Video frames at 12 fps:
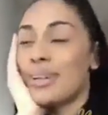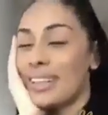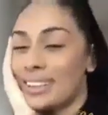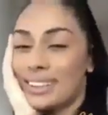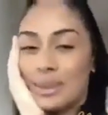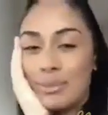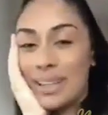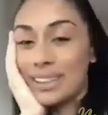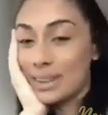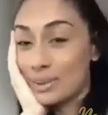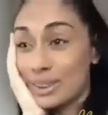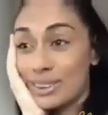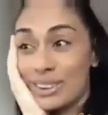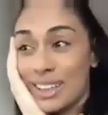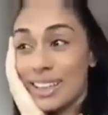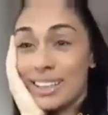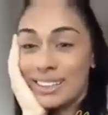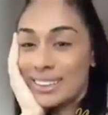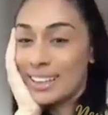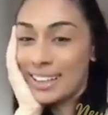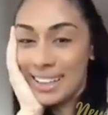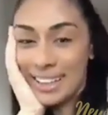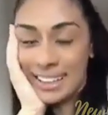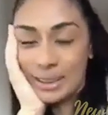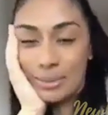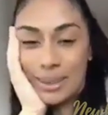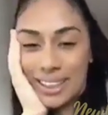But it depends on what you're trying to get taught, I guess.